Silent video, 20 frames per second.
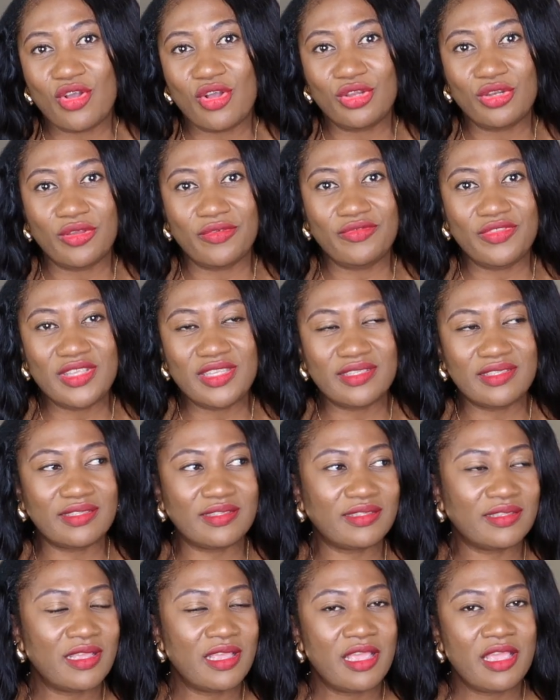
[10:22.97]
All of
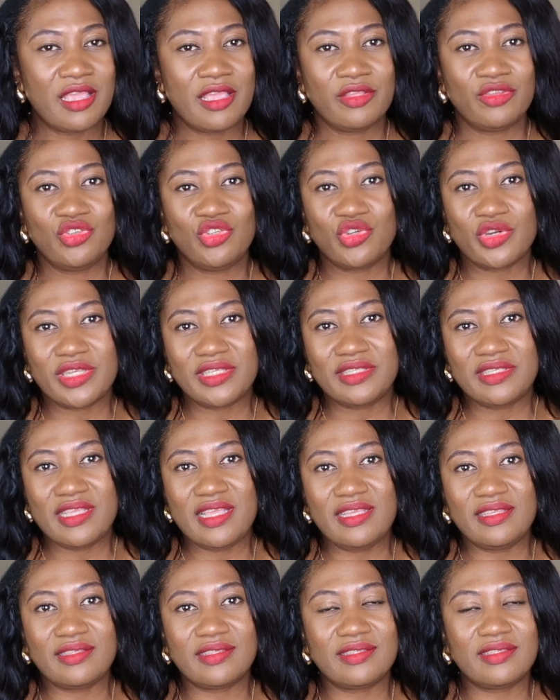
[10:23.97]
these
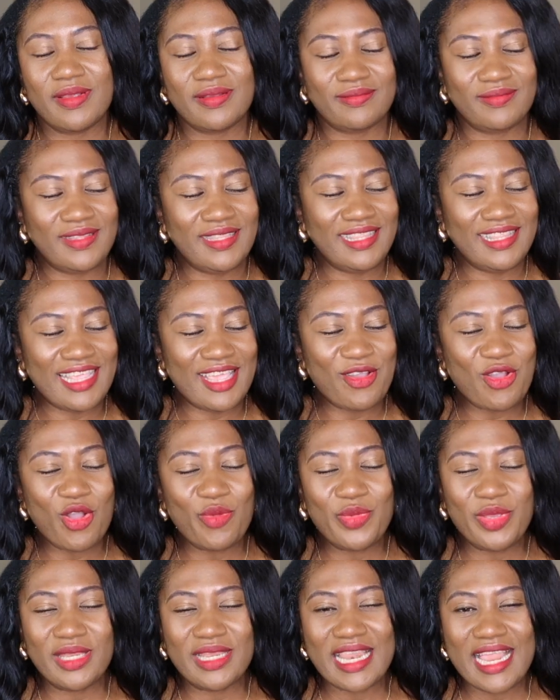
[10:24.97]
dresses, they
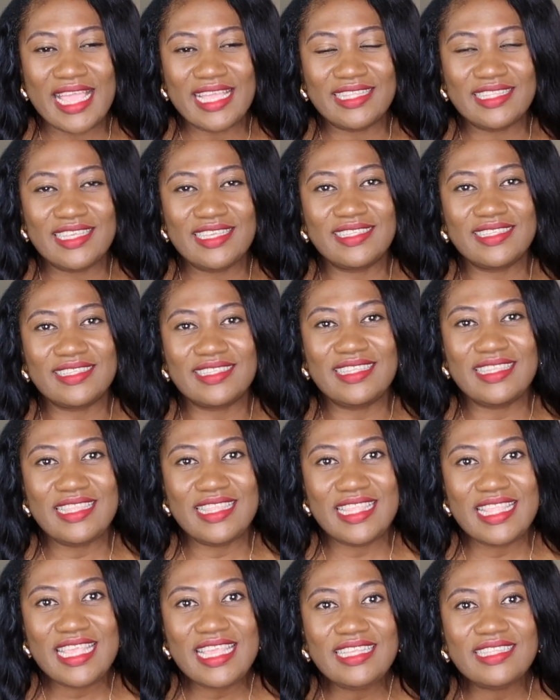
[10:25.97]
come in like this
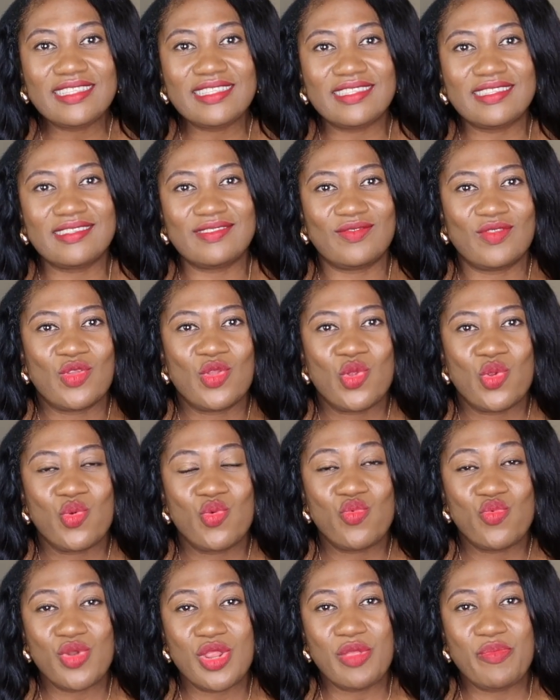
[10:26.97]
neat
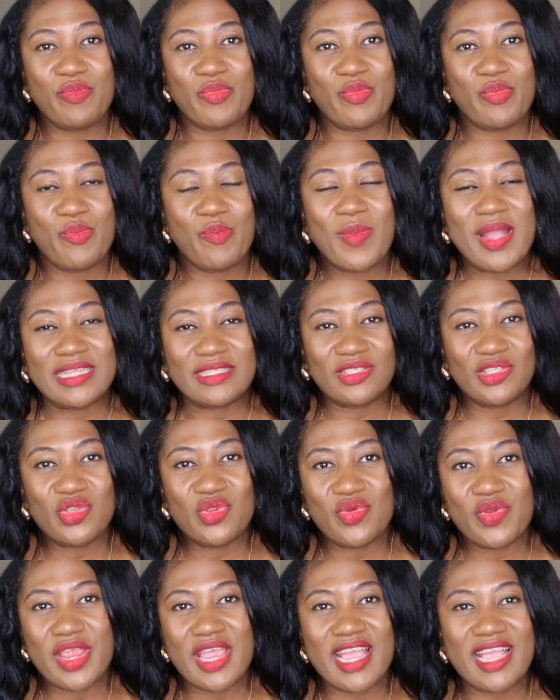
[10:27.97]
rib
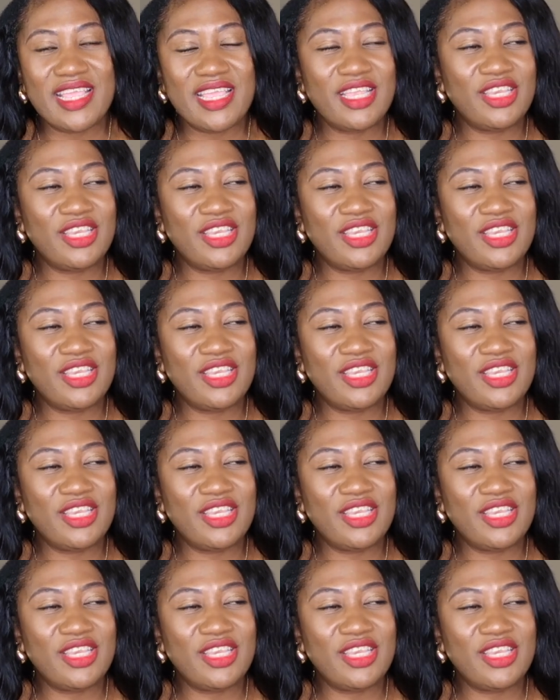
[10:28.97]
material.